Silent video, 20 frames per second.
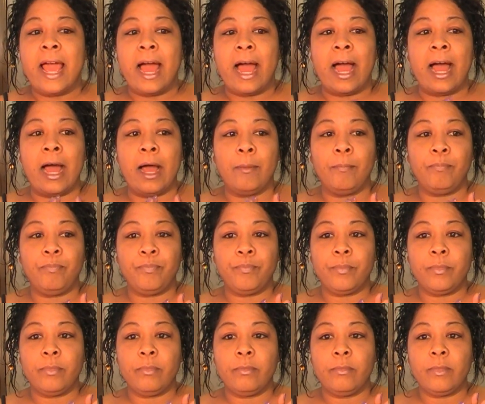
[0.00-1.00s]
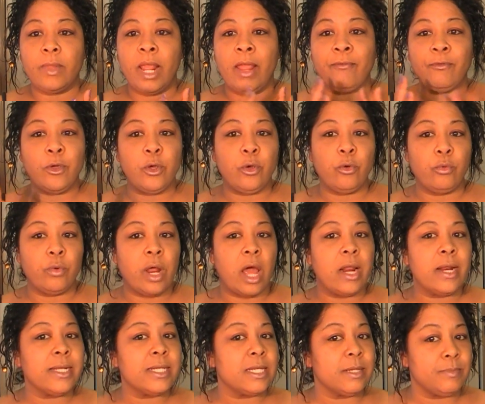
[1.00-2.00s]
Um, if you're
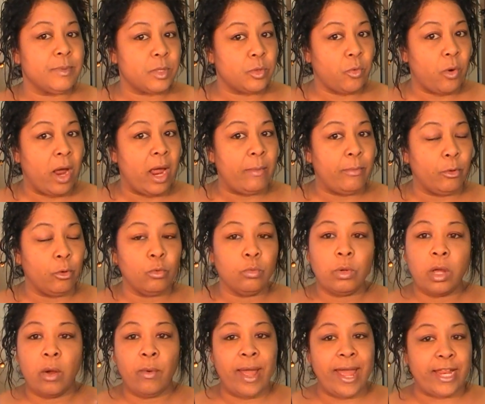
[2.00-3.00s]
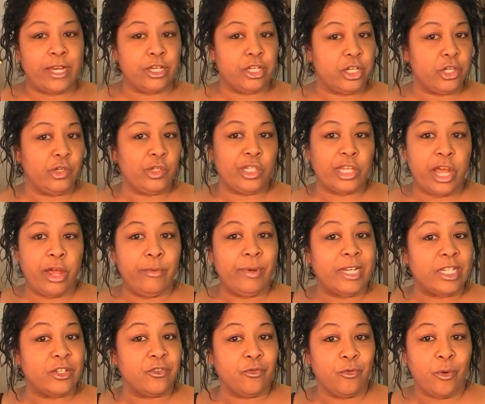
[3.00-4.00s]
not a subscriber, go ahead and do so.
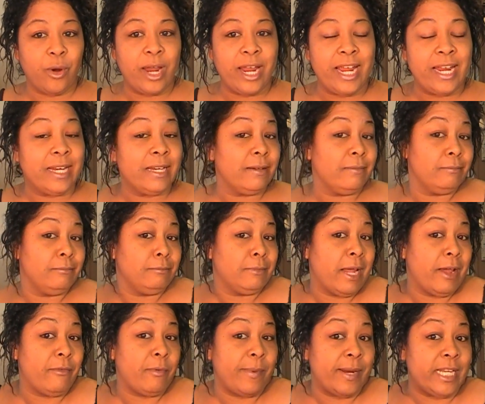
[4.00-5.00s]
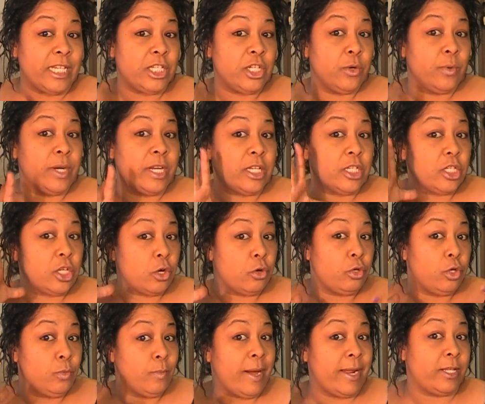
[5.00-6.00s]
It's free and everybody's doing it, so
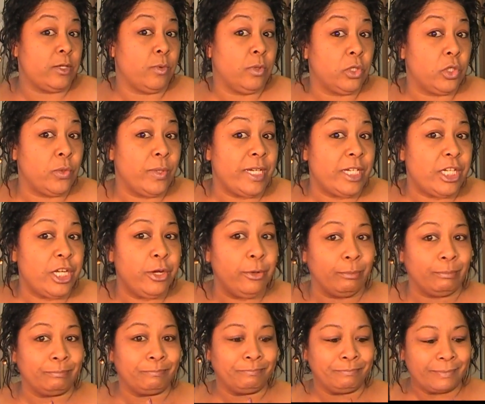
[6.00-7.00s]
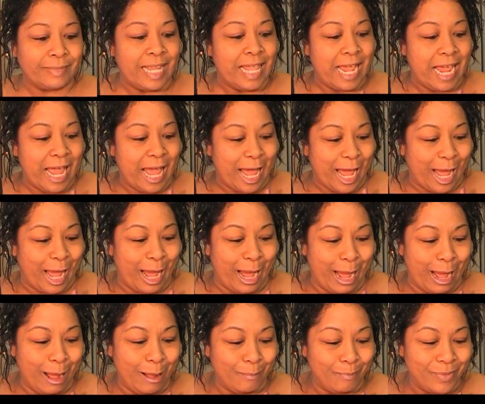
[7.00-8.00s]
you might as well do it too.
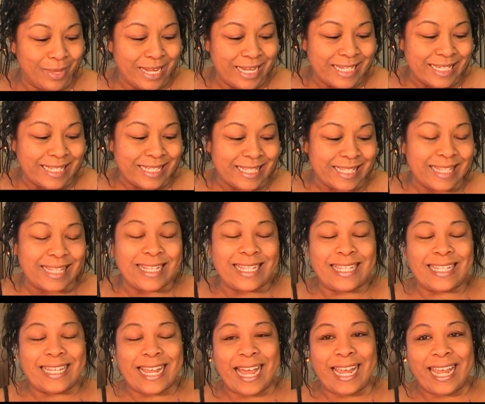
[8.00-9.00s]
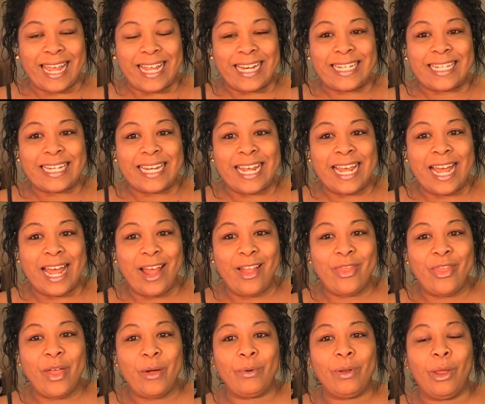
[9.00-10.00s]
Um, second,
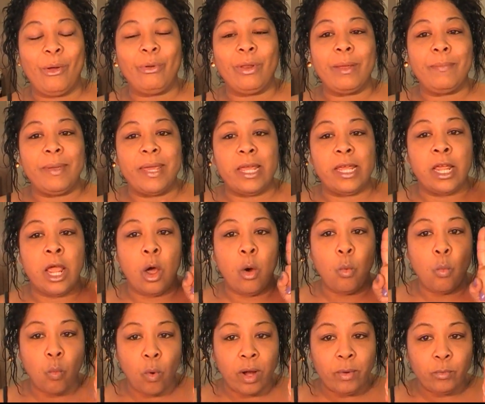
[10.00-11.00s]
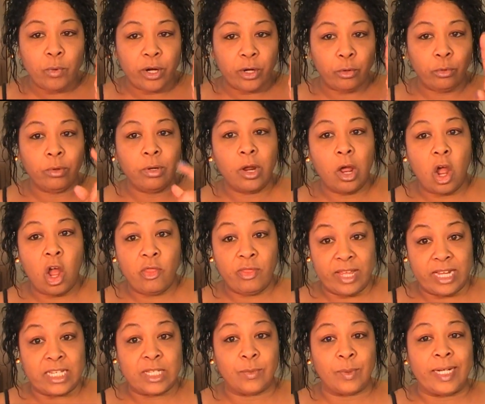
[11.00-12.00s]
there will only be one winner on
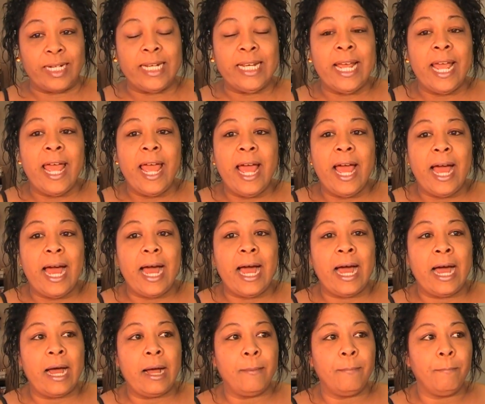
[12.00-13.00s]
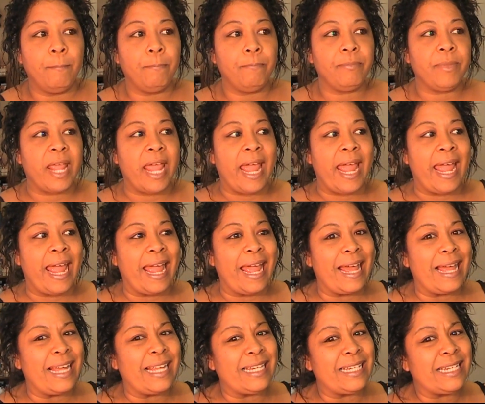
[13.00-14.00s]
this one. Um,
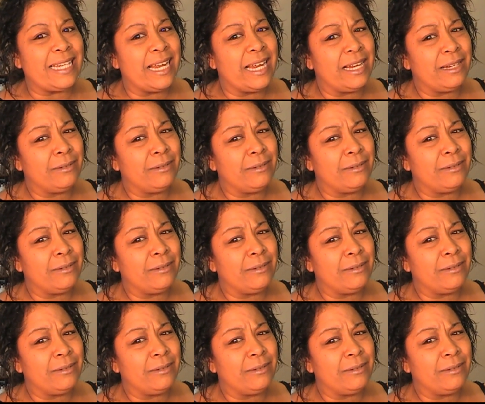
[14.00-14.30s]
and